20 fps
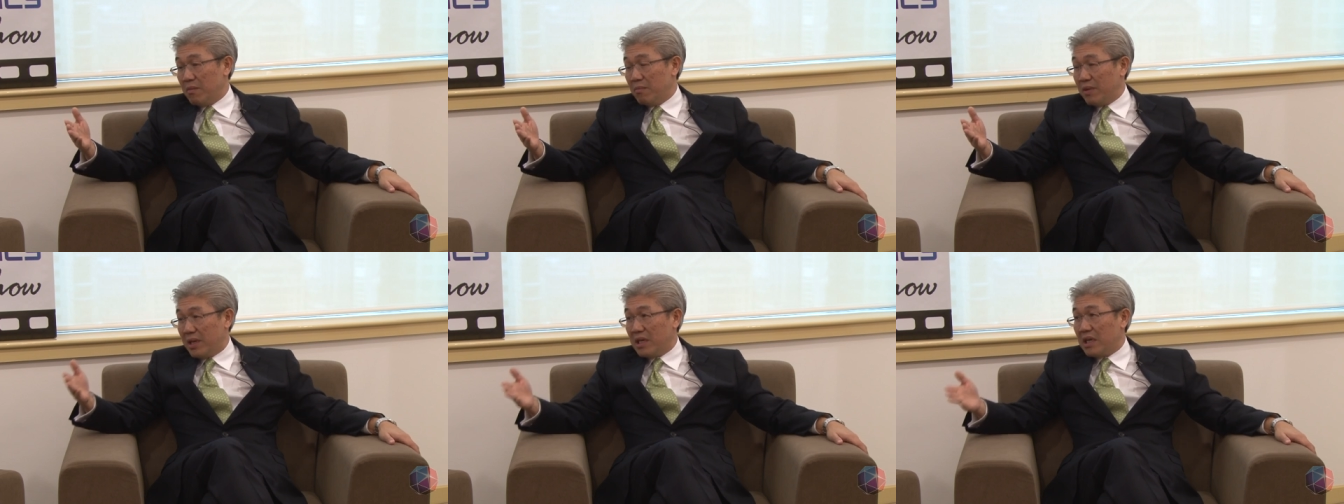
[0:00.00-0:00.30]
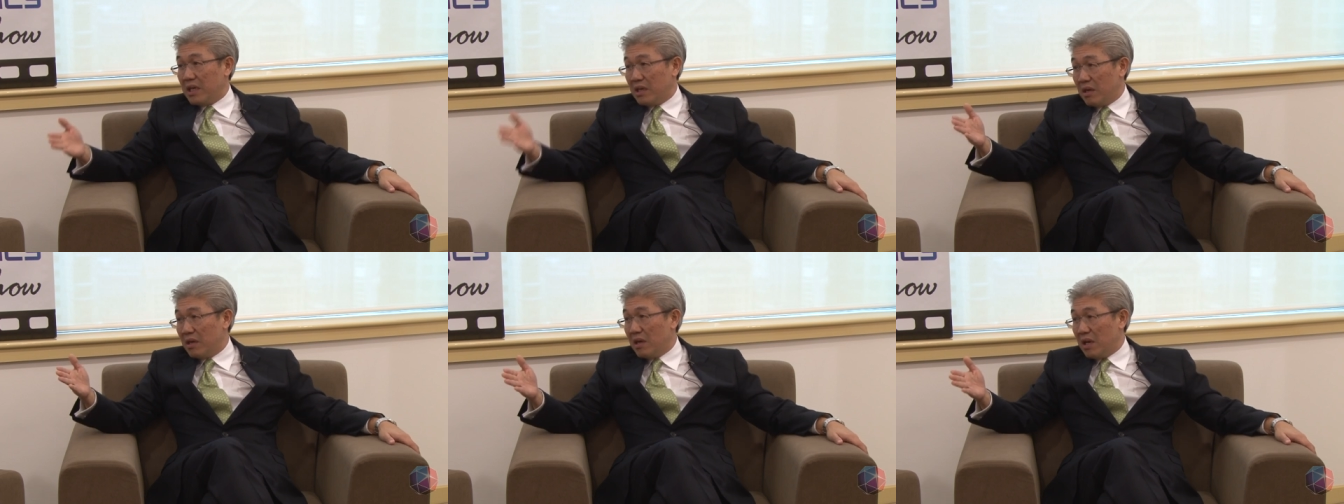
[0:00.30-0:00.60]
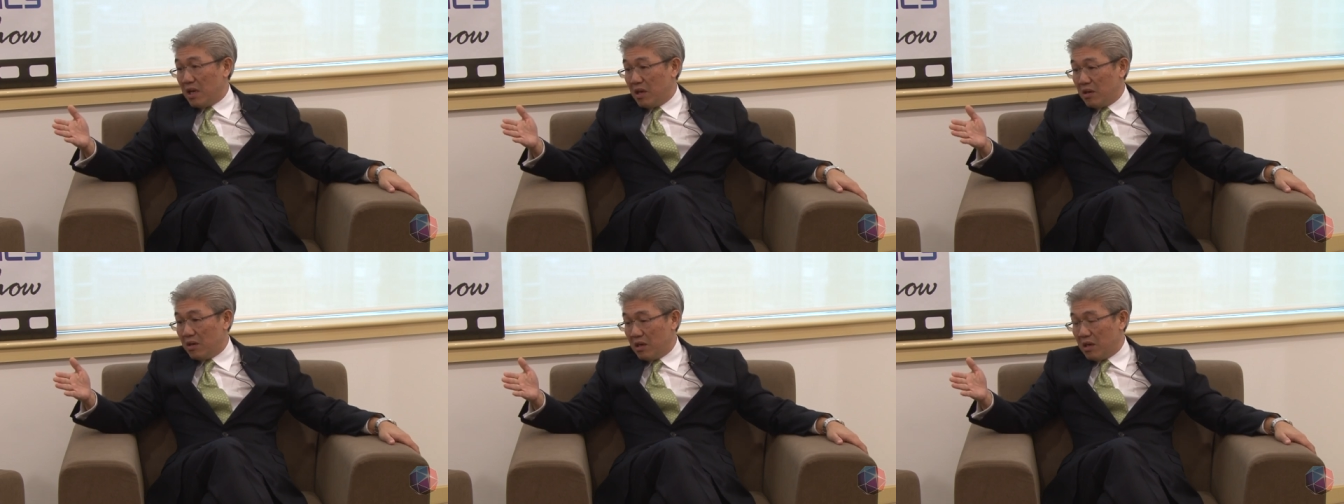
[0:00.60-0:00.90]
But
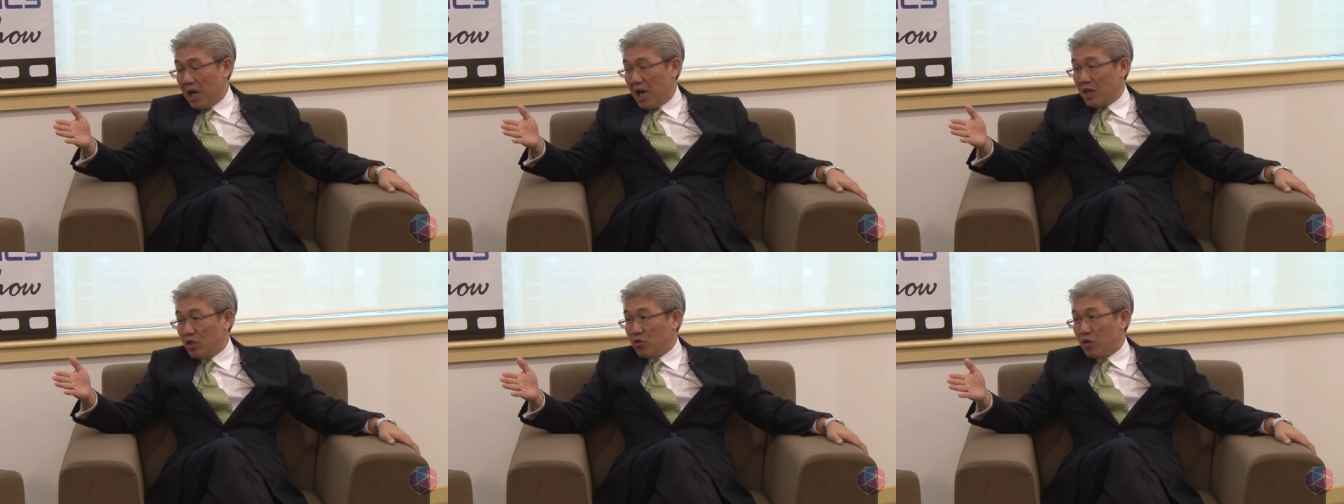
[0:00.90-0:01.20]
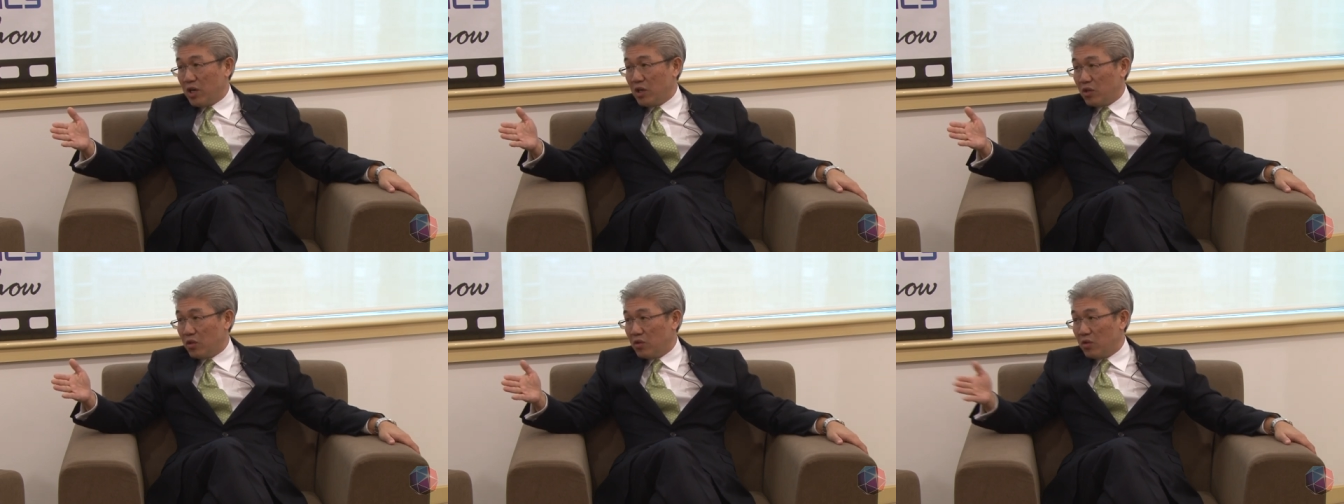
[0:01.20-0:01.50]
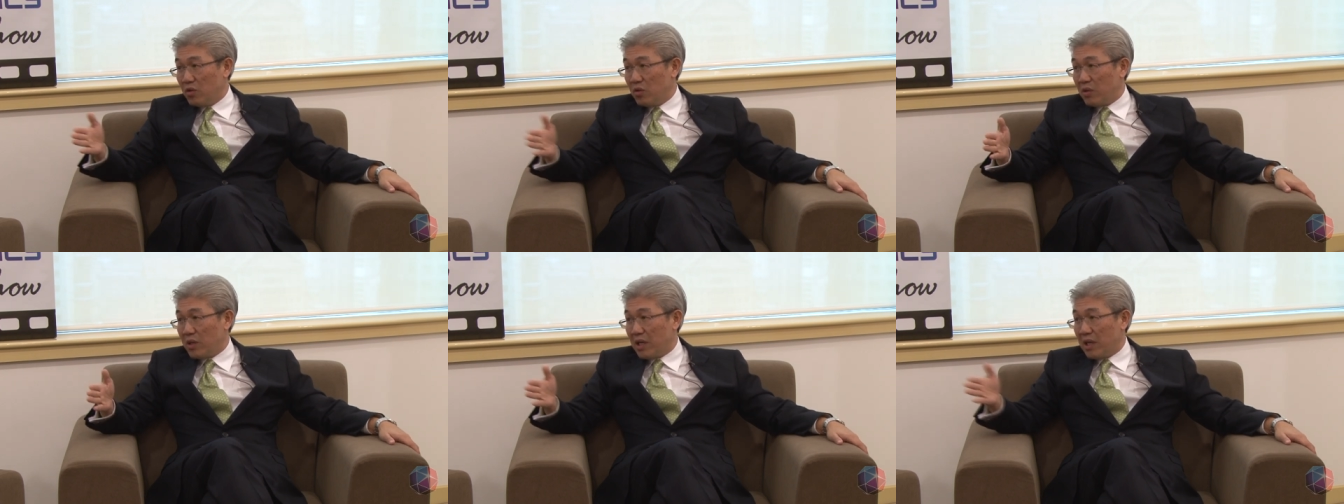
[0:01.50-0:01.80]
I try not
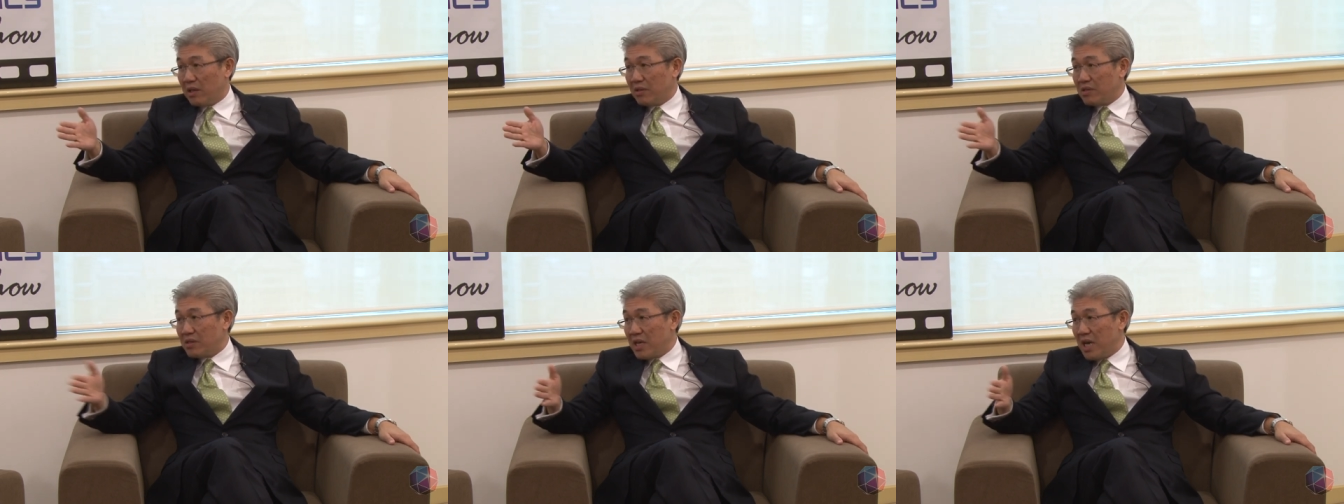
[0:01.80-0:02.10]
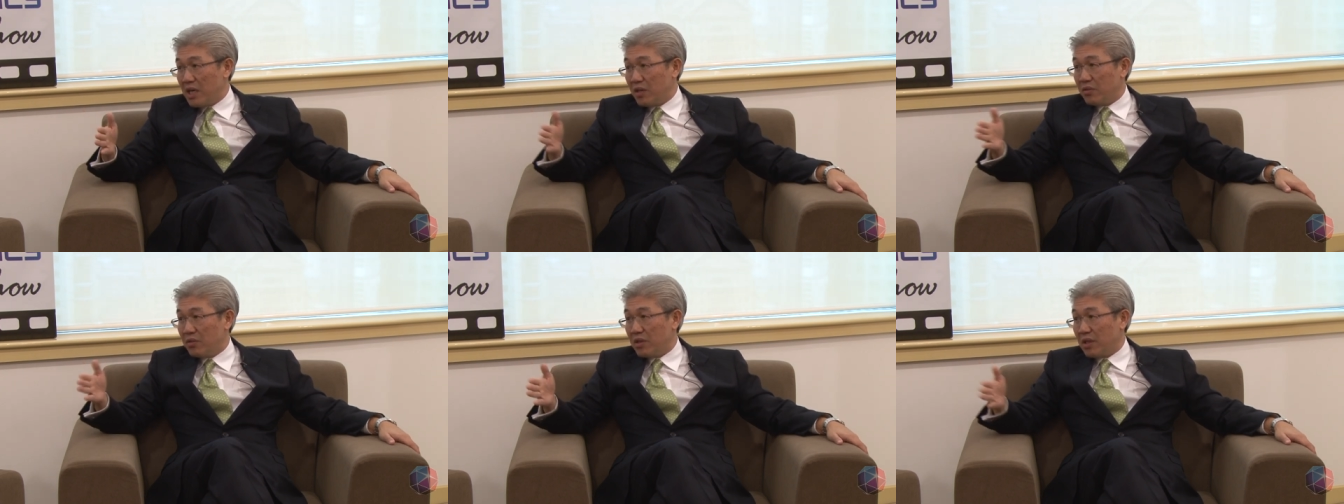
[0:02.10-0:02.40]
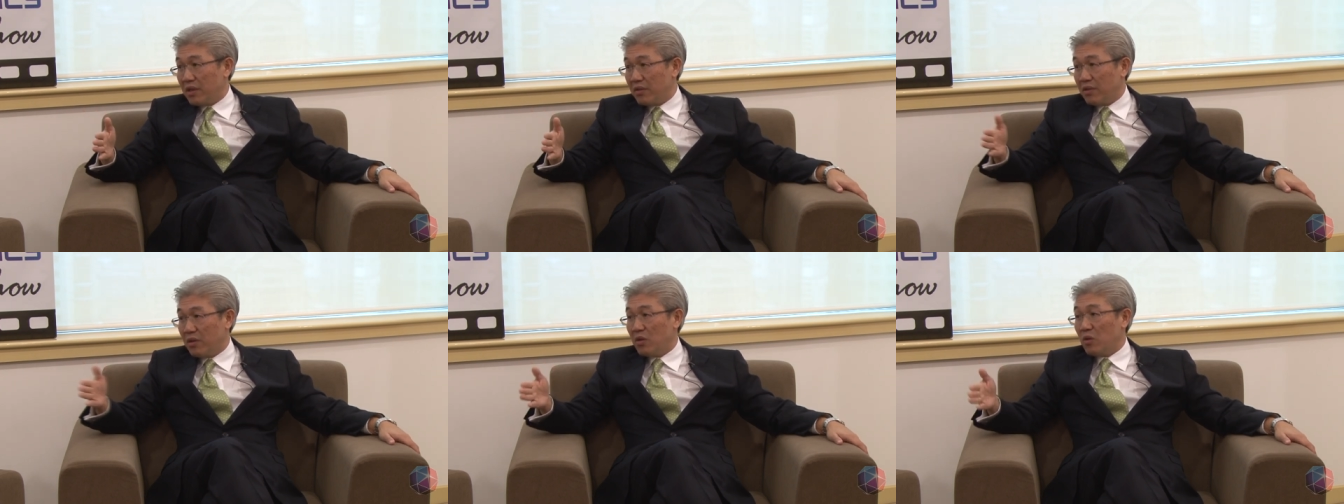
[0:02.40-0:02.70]
to look at that side of
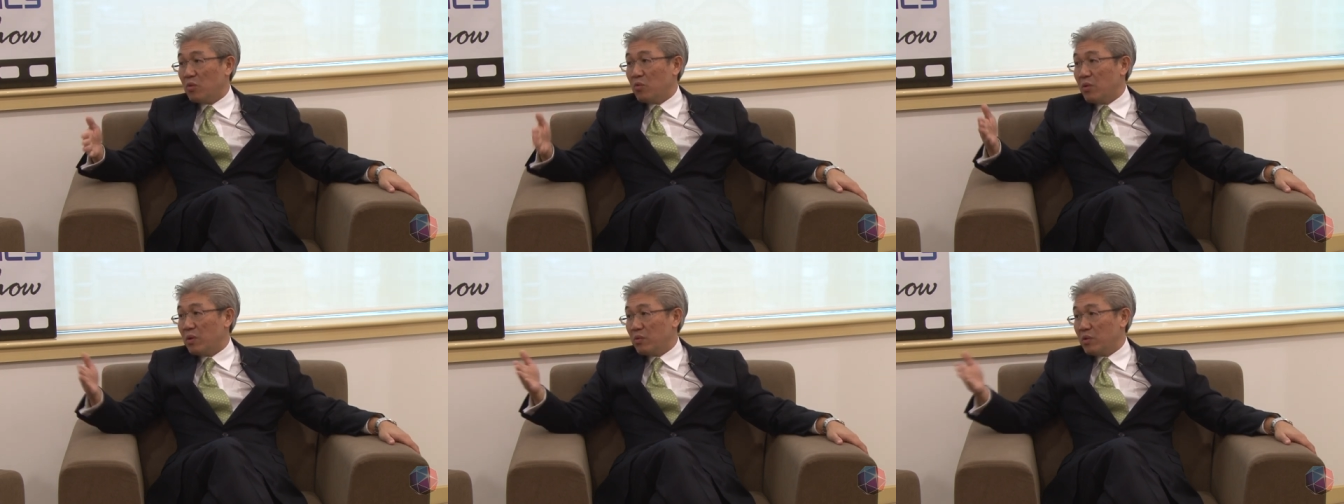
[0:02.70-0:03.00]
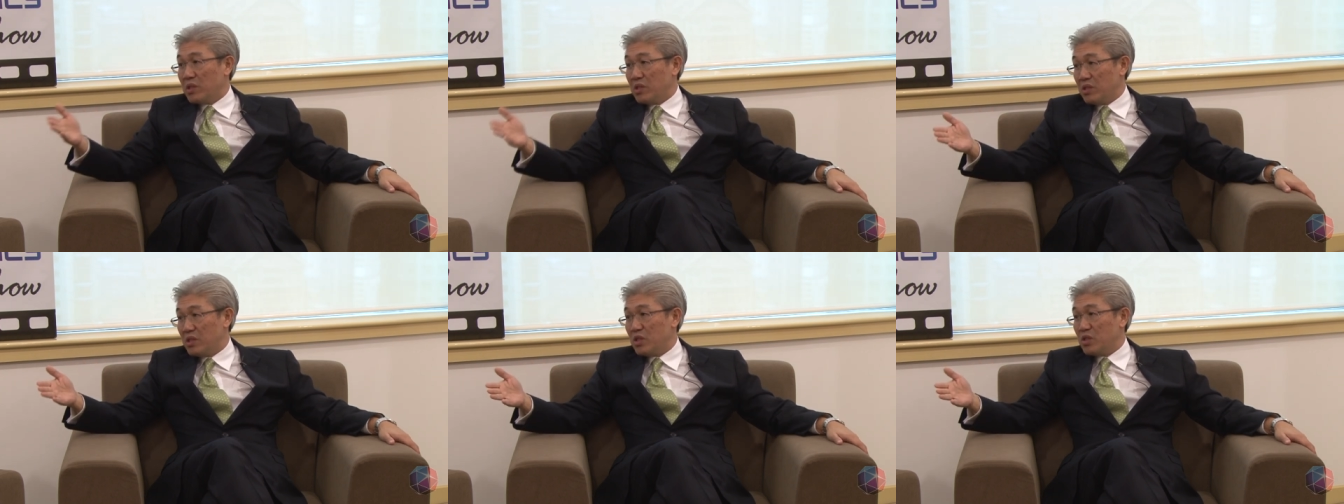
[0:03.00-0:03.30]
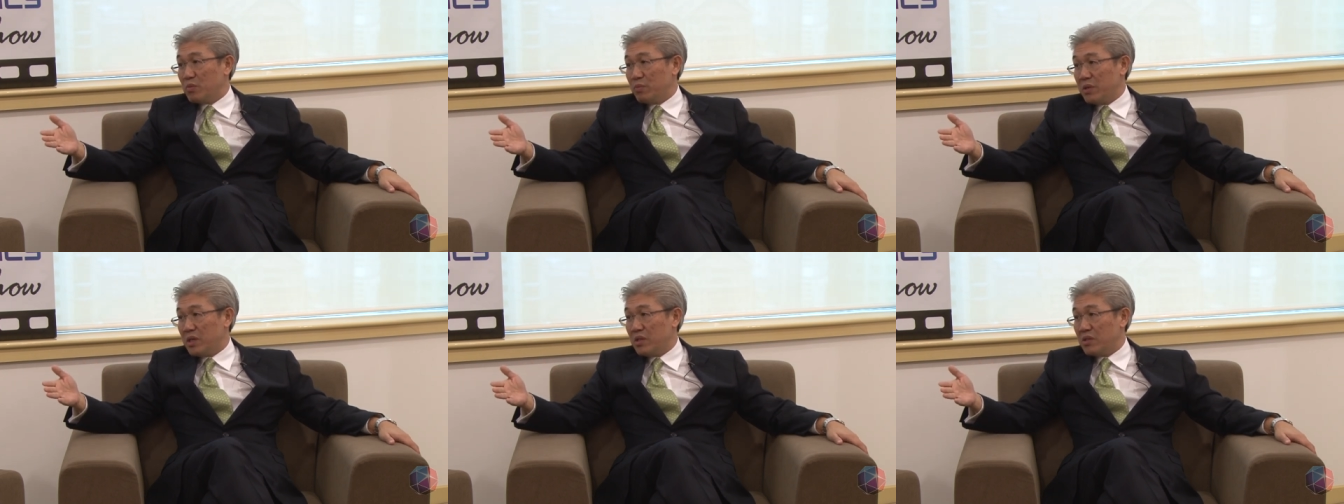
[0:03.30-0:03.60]
things and say, look, what, what is
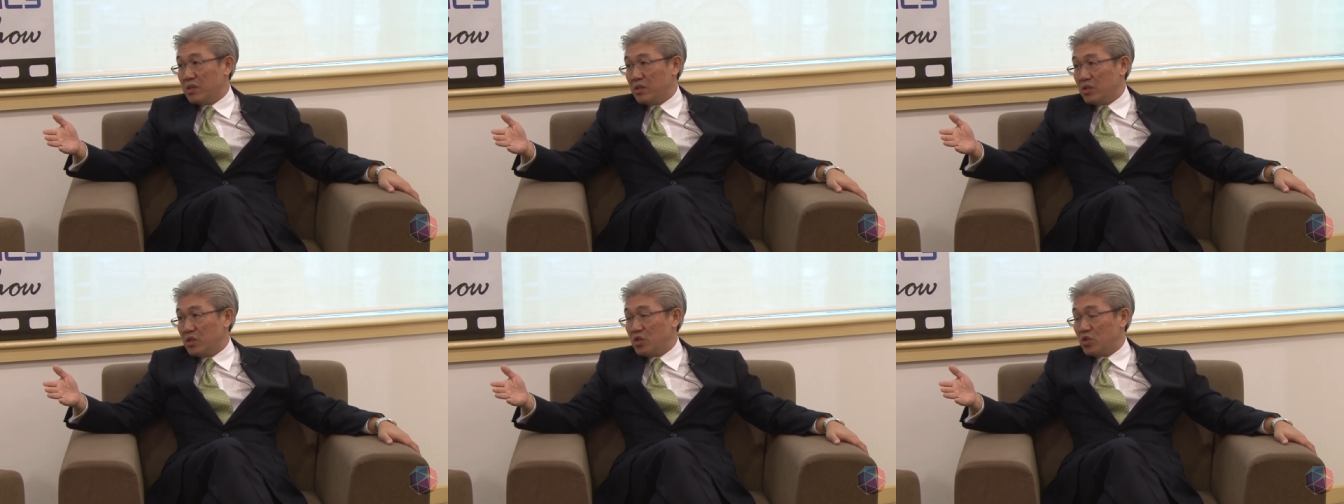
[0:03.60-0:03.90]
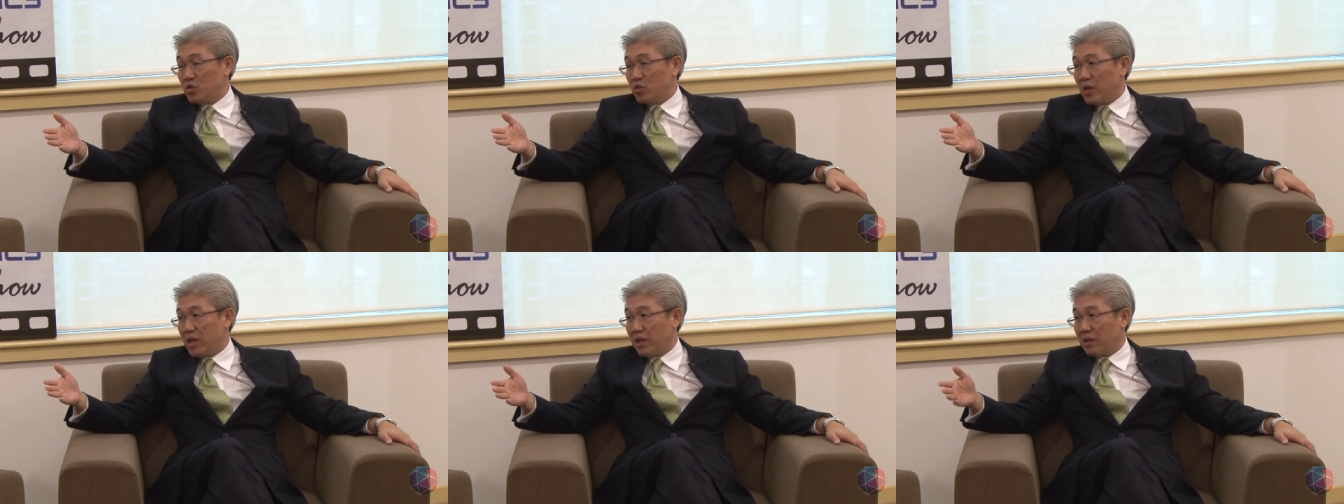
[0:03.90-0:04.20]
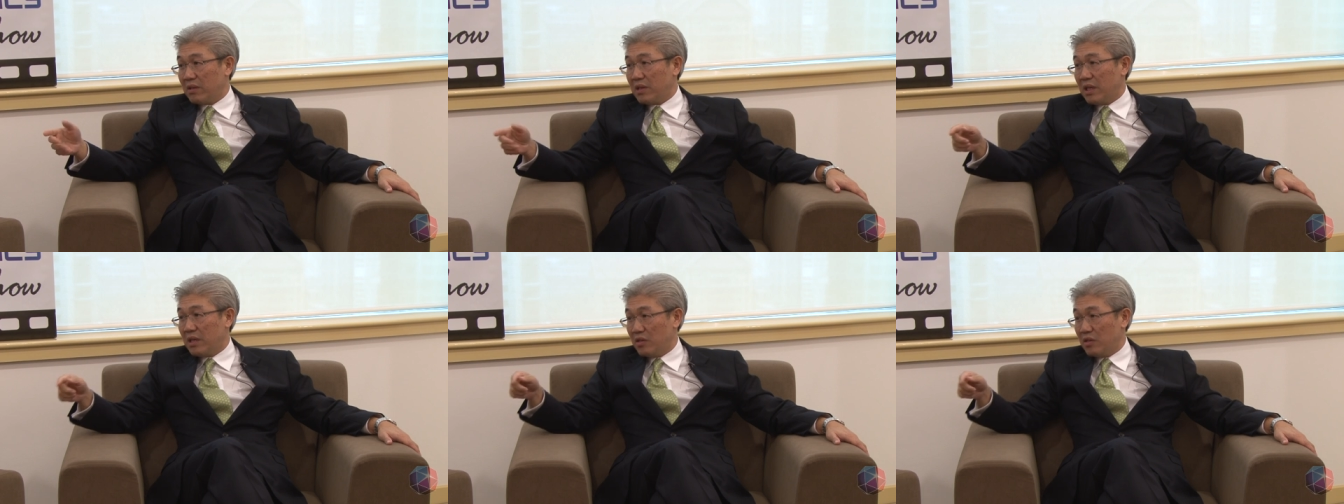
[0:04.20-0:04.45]
this person's strength?